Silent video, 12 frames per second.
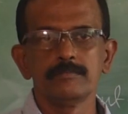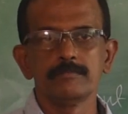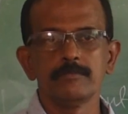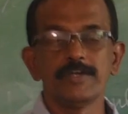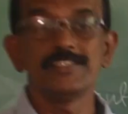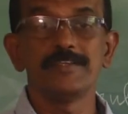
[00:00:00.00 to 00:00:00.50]

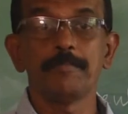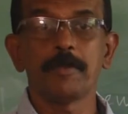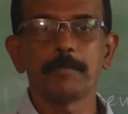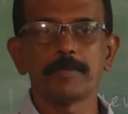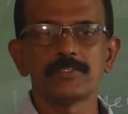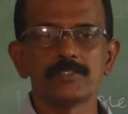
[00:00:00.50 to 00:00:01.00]
What is the
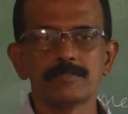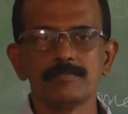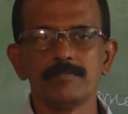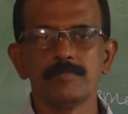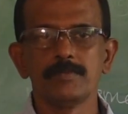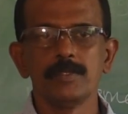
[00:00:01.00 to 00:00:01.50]
purpose?
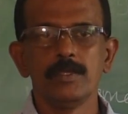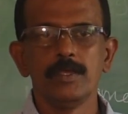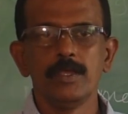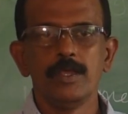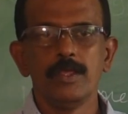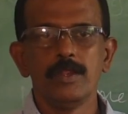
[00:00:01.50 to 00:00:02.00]

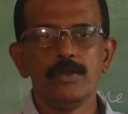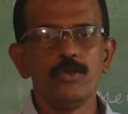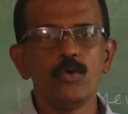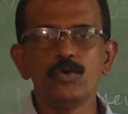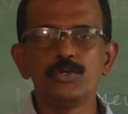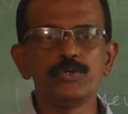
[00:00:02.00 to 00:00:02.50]

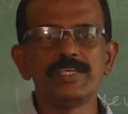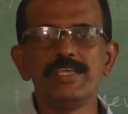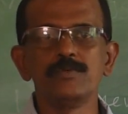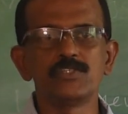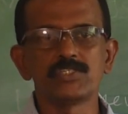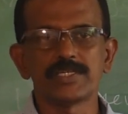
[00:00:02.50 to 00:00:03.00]
Not to
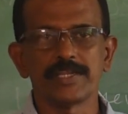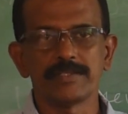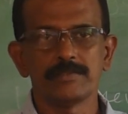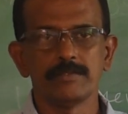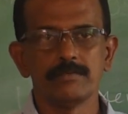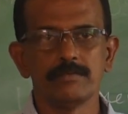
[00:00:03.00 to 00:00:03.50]
give
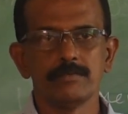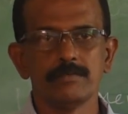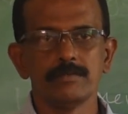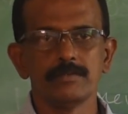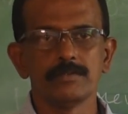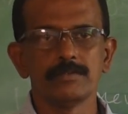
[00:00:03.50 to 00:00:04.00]
strength.
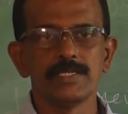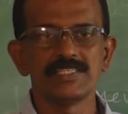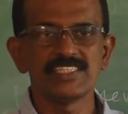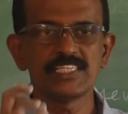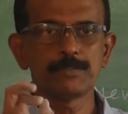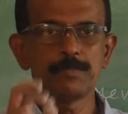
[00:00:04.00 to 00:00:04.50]
There
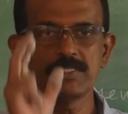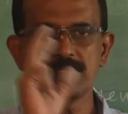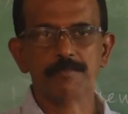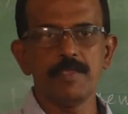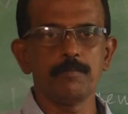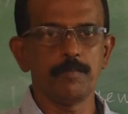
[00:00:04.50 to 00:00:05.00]
is a
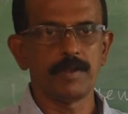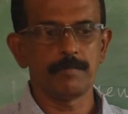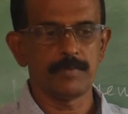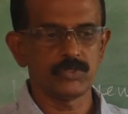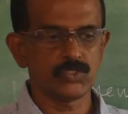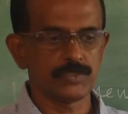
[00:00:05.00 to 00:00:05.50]
specific
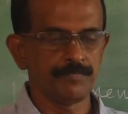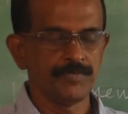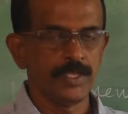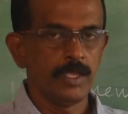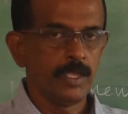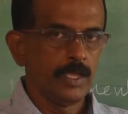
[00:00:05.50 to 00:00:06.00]
purpose.
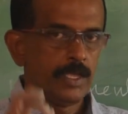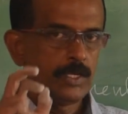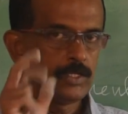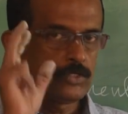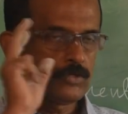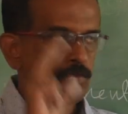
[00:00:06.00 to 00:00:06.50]

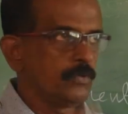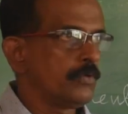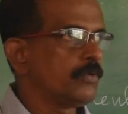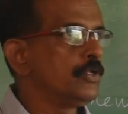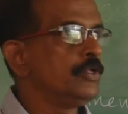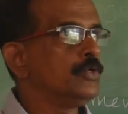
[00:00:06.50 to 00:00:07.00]
So,
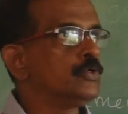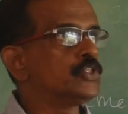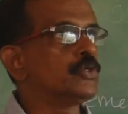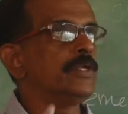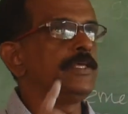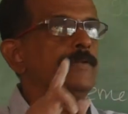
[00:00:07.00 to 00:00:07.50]

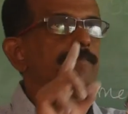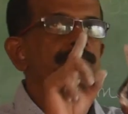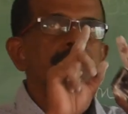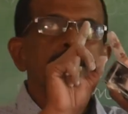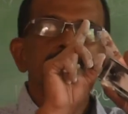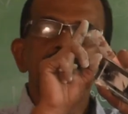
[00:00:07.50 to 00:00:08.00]
usually
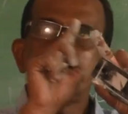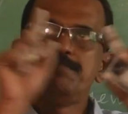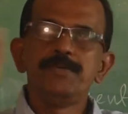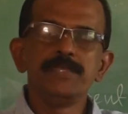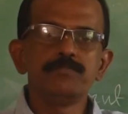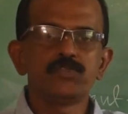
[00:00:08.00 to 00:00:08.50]
the
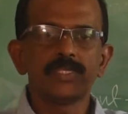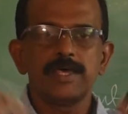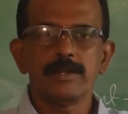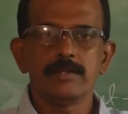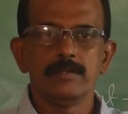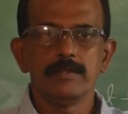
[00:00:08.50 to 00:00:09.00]
beams
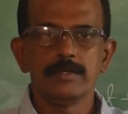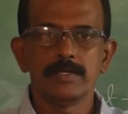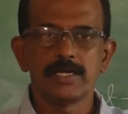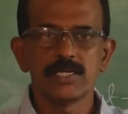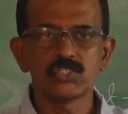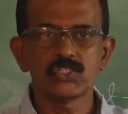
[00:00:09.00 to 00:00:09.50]
are
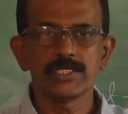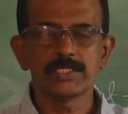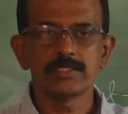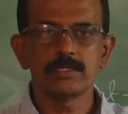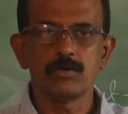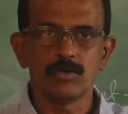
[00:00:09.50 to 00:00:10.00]

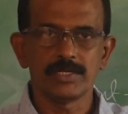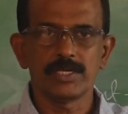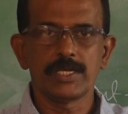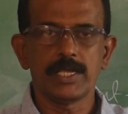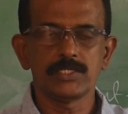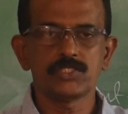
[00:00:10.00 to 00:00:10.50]
constructed or
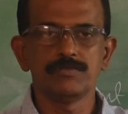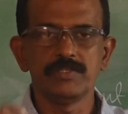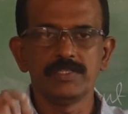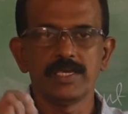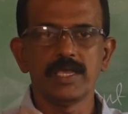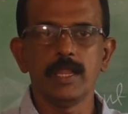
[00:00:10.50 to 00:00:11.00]
cast
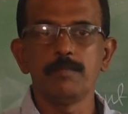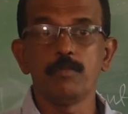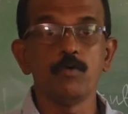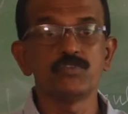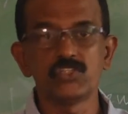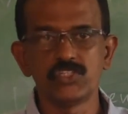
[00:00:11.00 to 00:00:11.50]
with the help
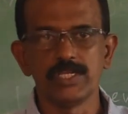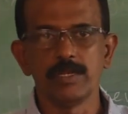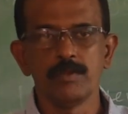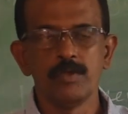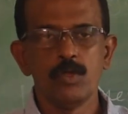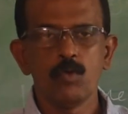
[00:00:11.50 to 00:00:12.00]
of steel.
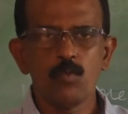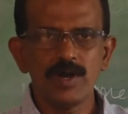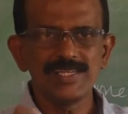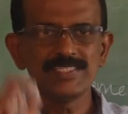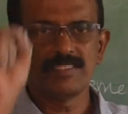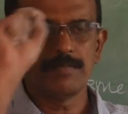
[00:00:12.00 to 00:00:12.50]

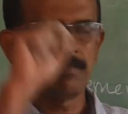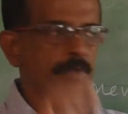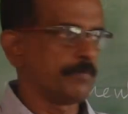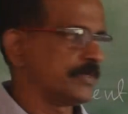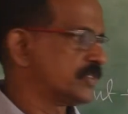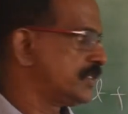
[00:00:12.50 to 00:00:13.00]
What is the
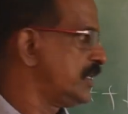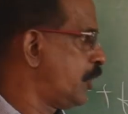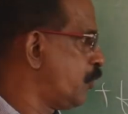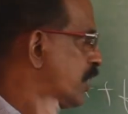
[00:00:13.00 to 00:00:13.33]
purpose? Now,